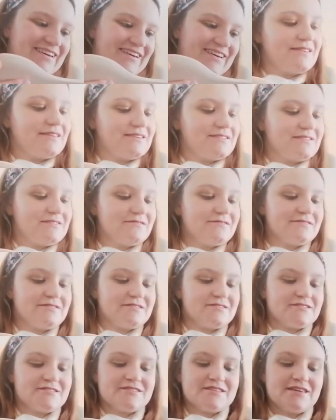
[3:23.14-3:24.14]
There's no
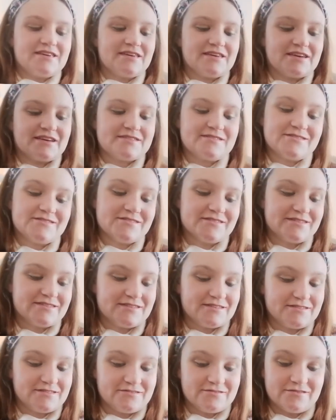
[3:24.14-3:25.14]
such thing as just a
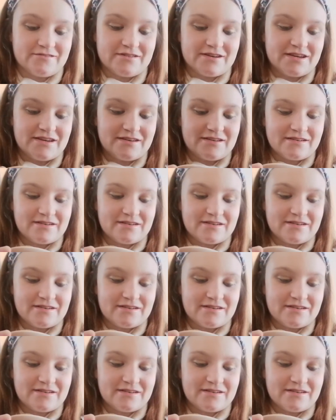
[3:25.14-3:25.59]
story.